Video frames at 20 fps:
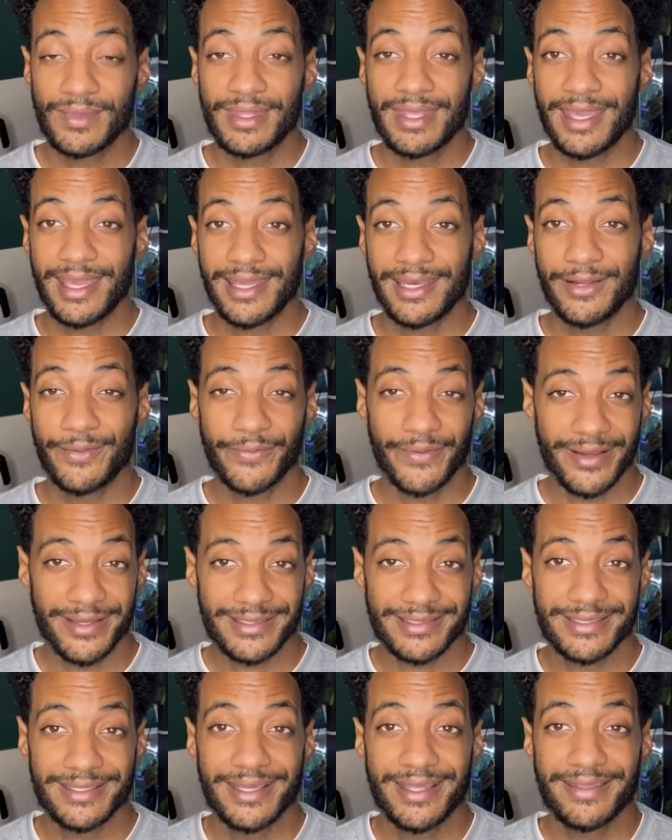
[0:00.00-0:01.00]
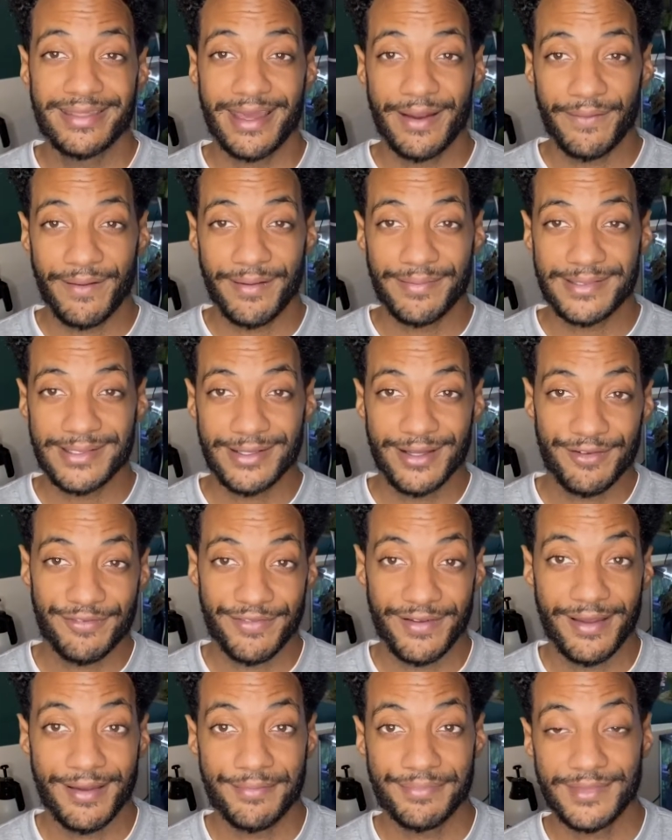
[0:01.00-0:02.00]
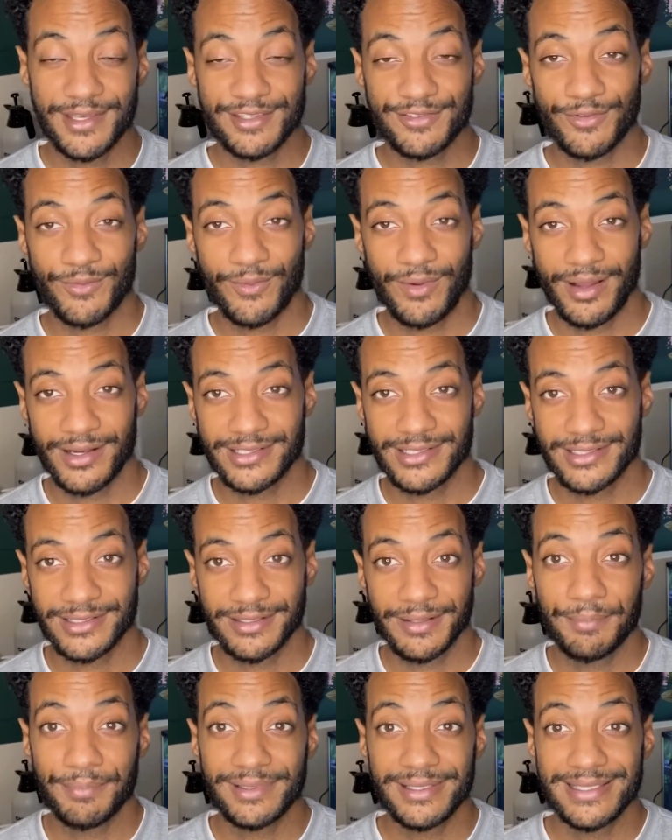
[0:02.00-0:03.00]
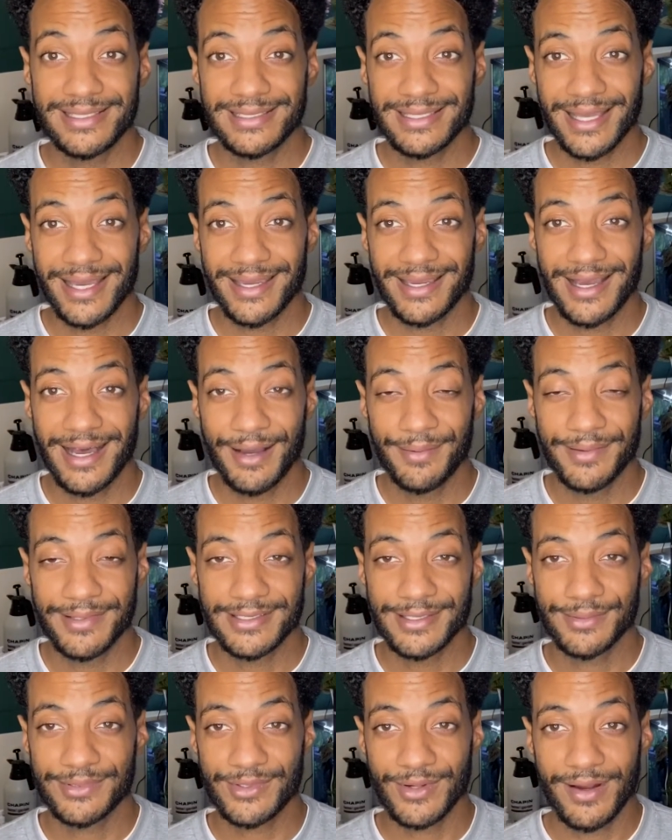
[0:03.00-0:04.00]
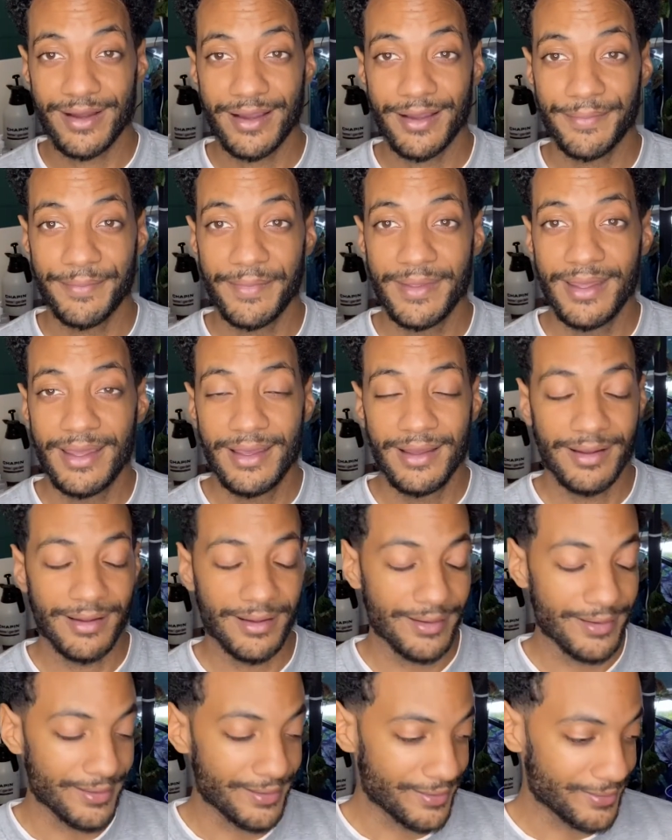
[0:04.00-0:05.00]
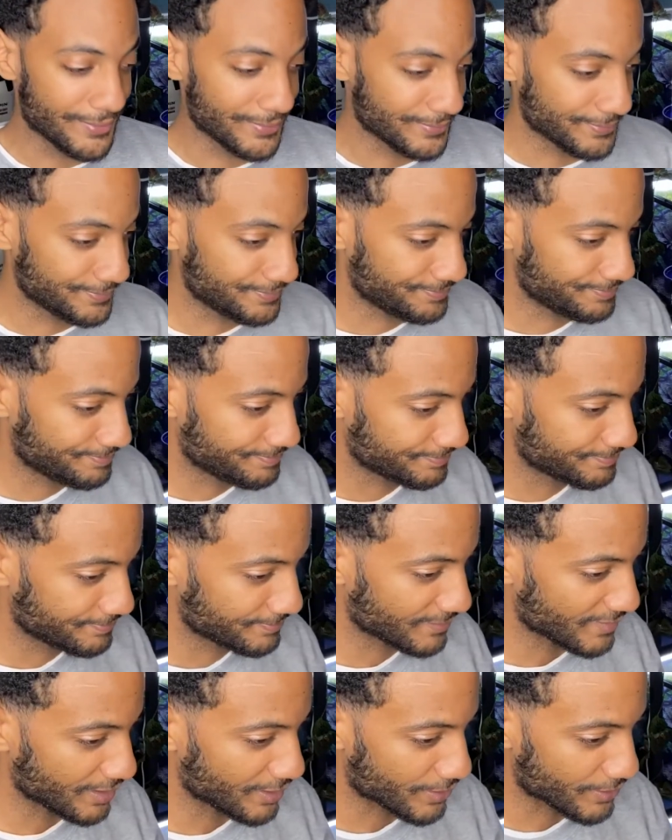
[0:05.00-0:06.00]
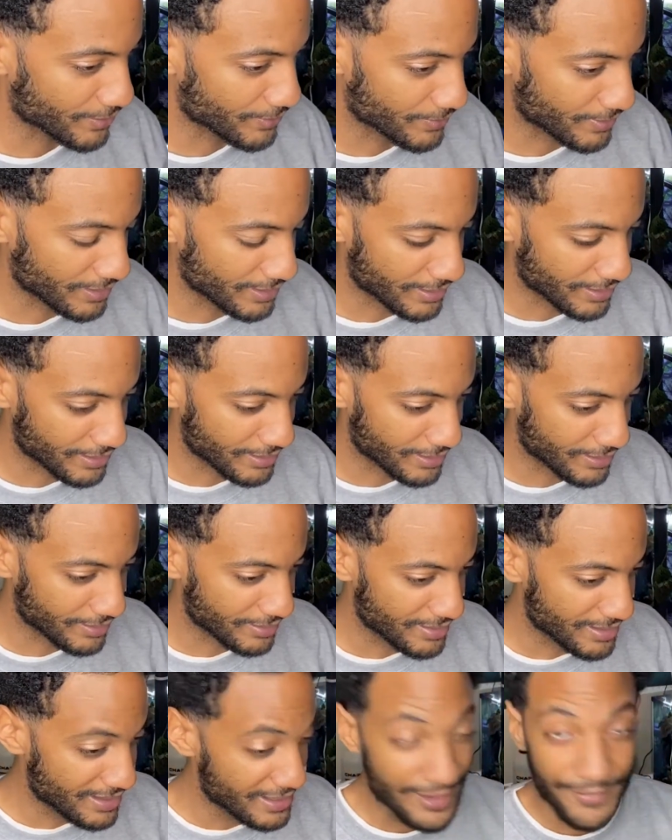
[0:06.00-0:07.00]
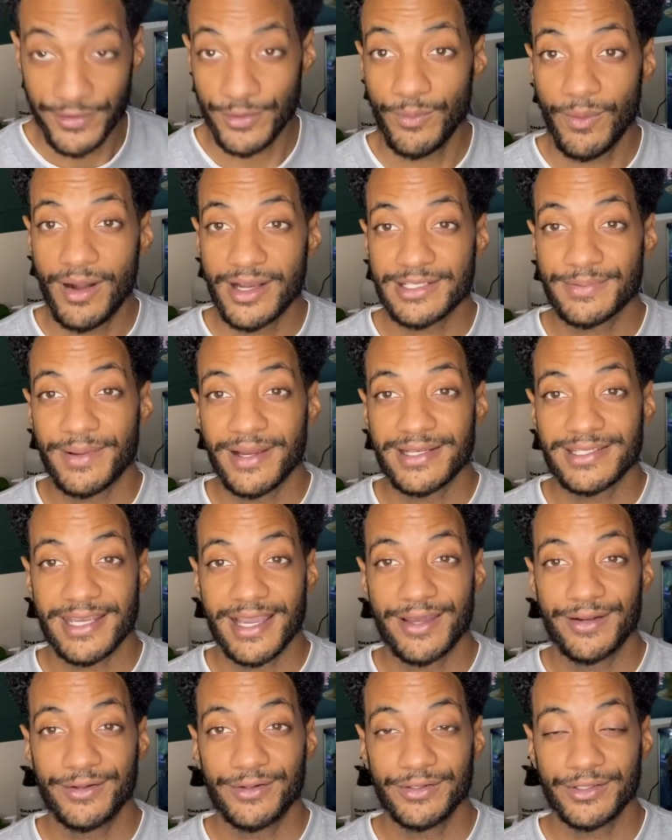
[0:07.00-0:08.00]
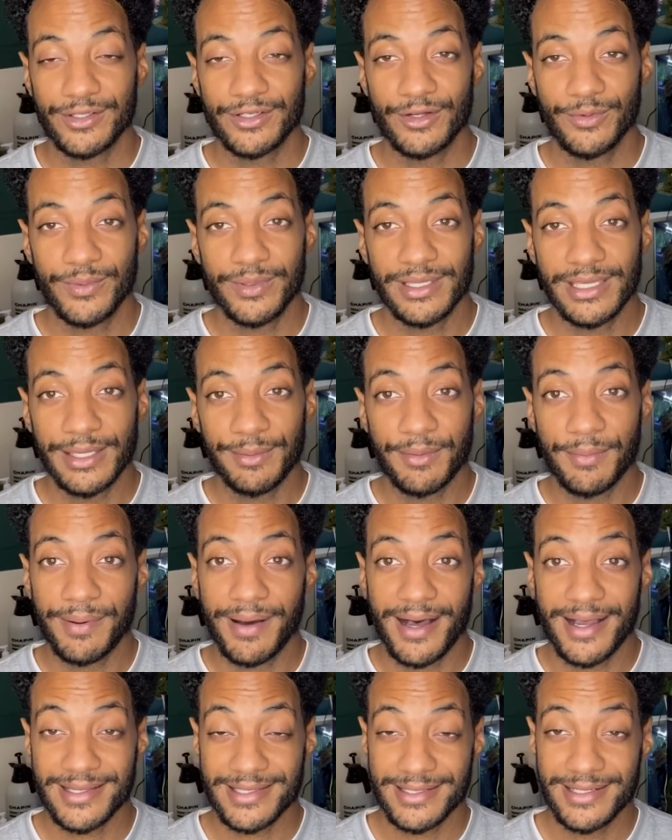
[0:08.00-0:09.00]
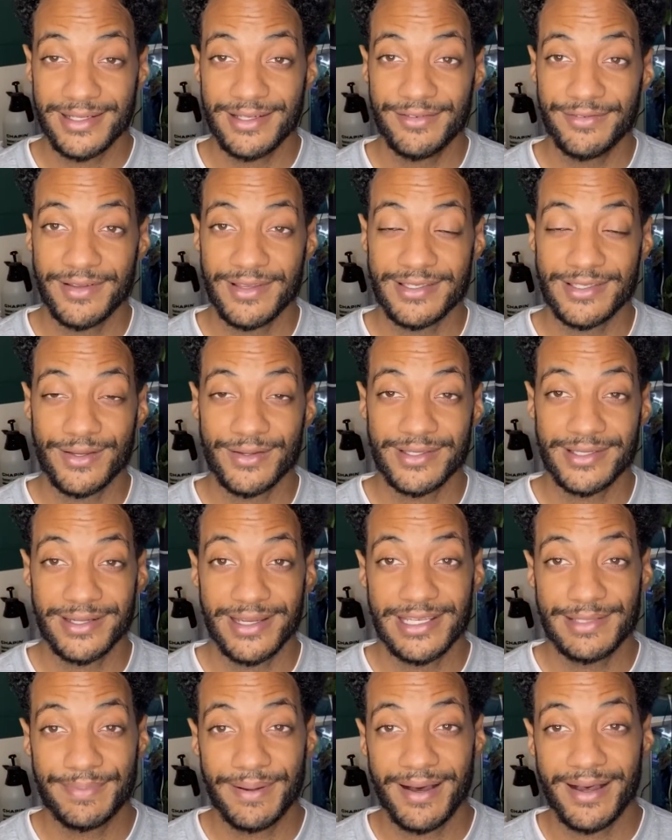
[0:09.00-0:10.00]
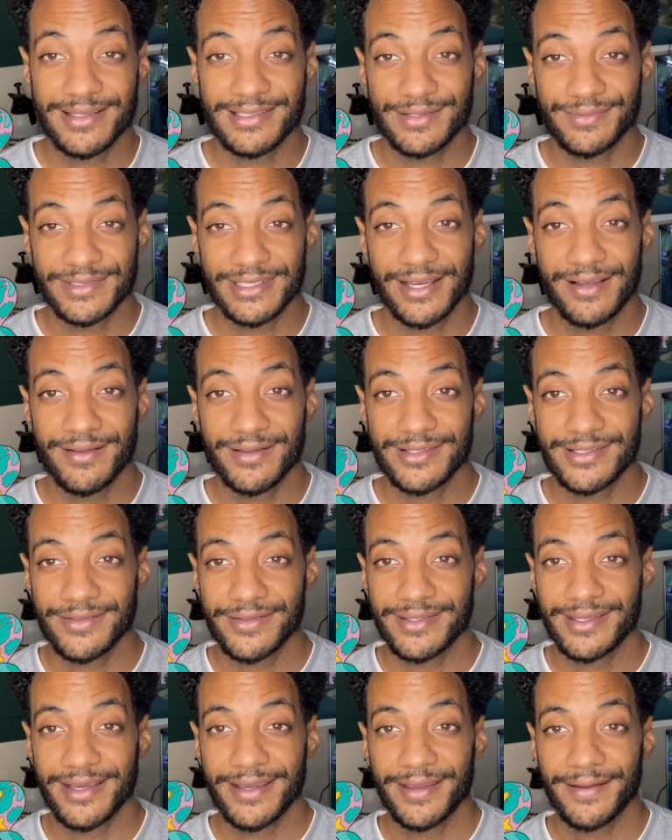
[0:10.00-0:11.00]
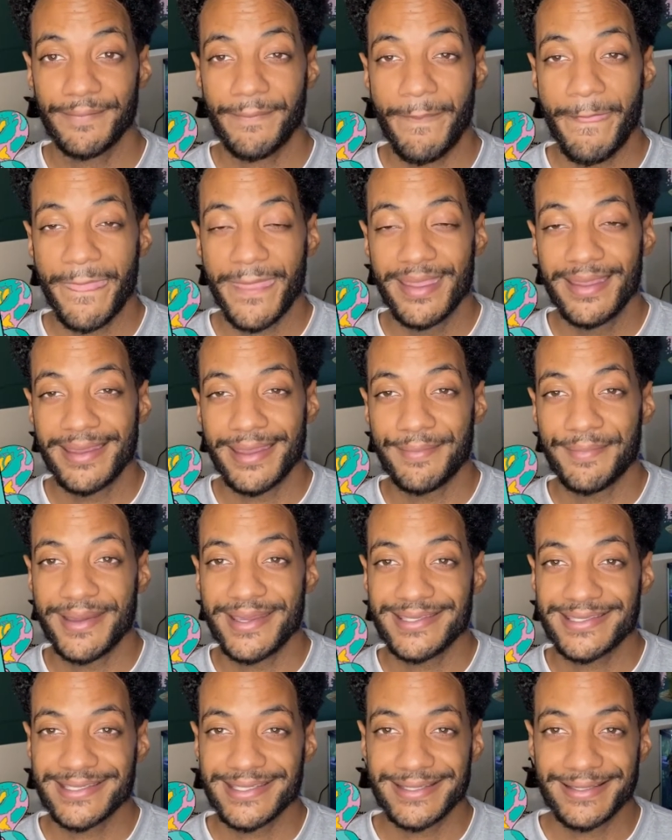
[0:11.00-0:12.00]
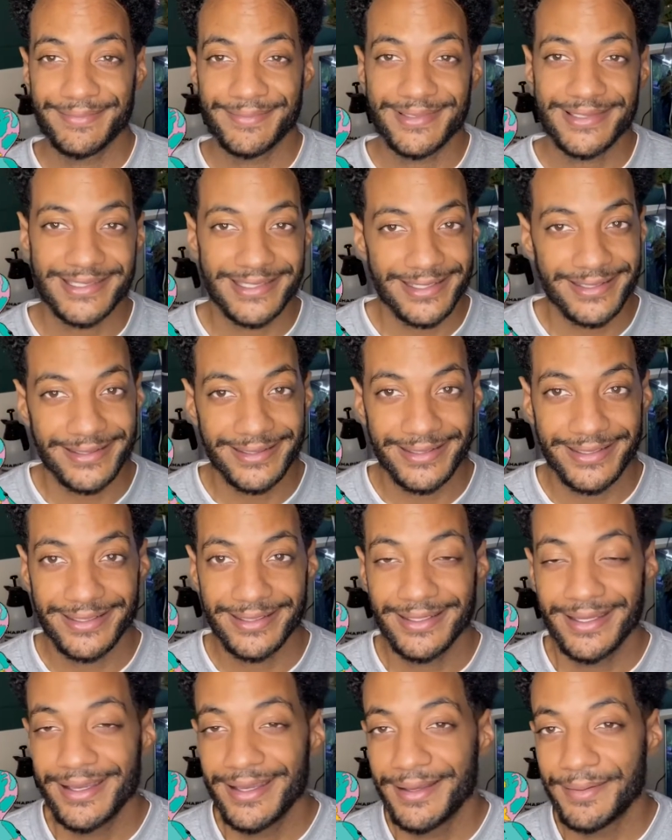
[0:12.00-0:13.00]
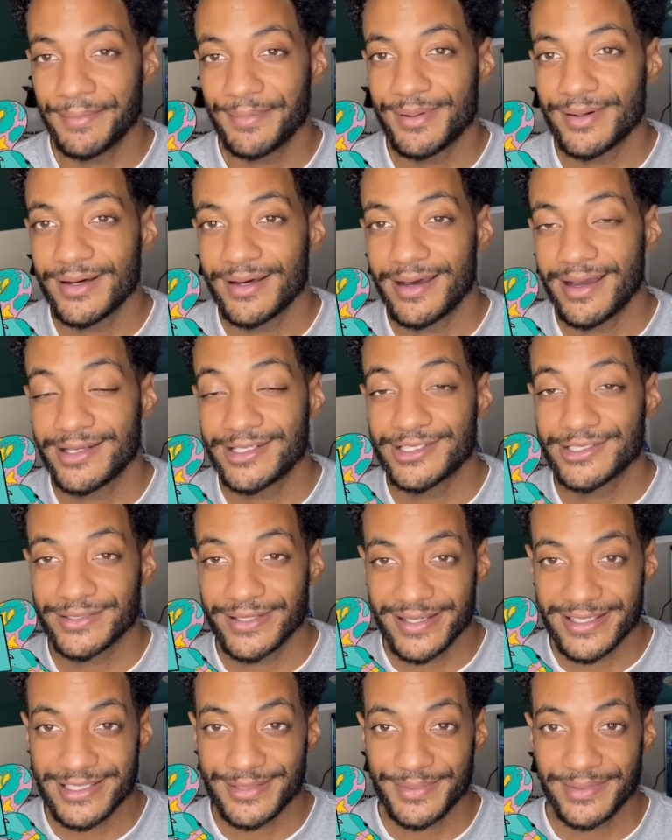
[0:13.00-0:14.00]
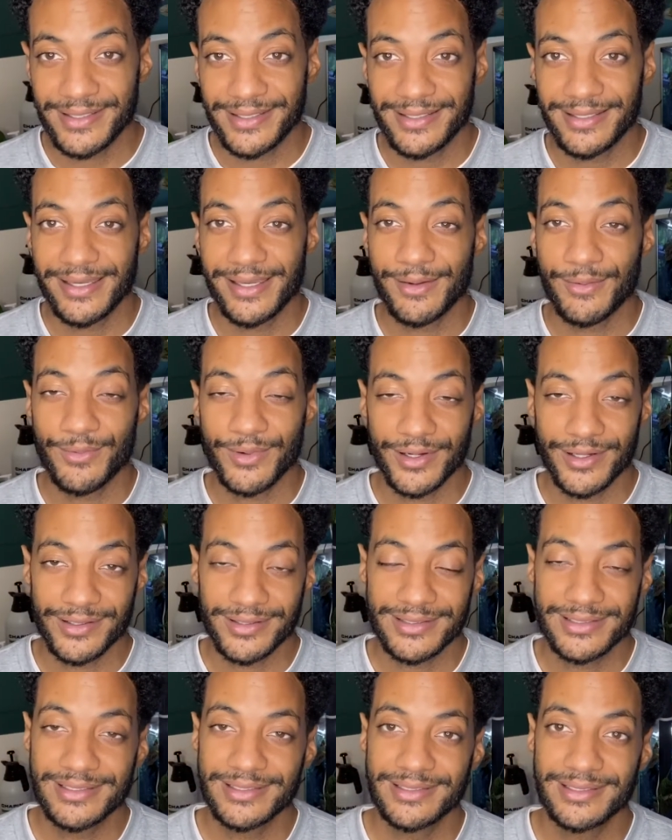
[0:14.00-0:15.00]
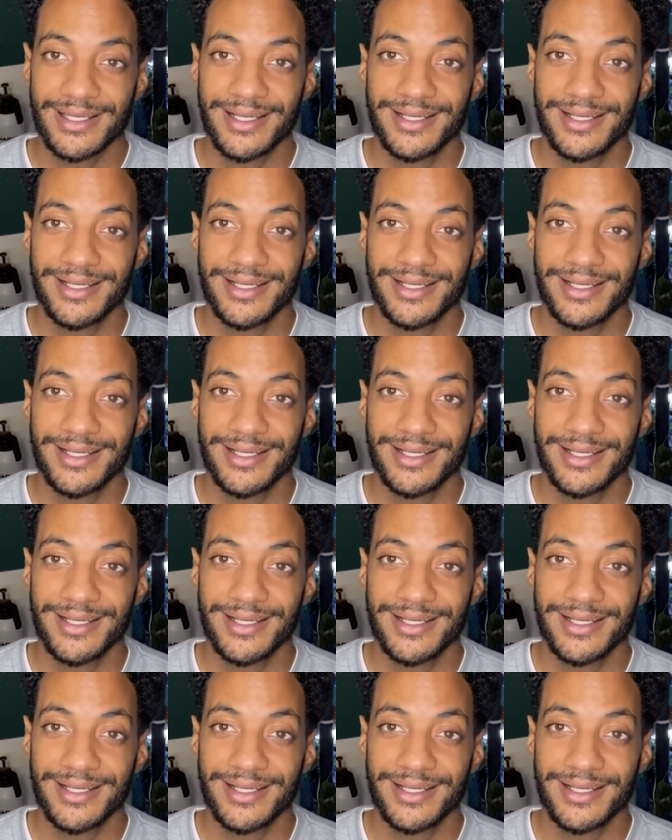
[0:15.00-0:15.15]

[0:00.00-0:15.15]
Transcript: Anyways, that wraps it up, fam. Thanks for watching. Please like, comment, subscribe. If you watch my channel, we keep it positive. And so today's positive challenge of the day, it may seem silly, but trust me, it works.